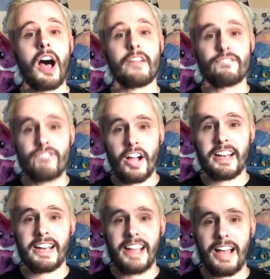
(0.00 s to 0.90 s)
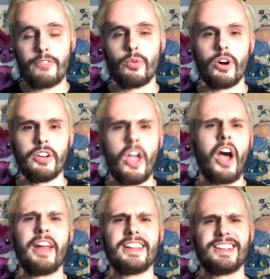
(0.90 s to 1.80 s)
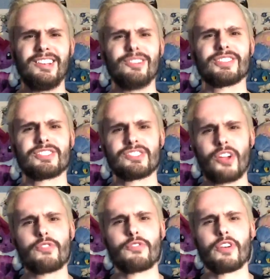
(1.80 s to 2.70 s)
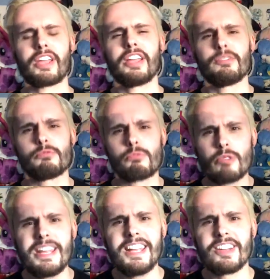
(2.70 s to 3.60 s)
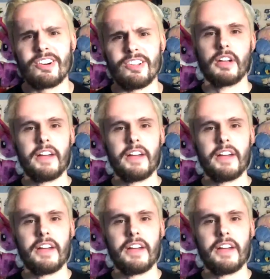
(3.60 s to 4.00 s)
I finally have one, and it looks so freaking regal.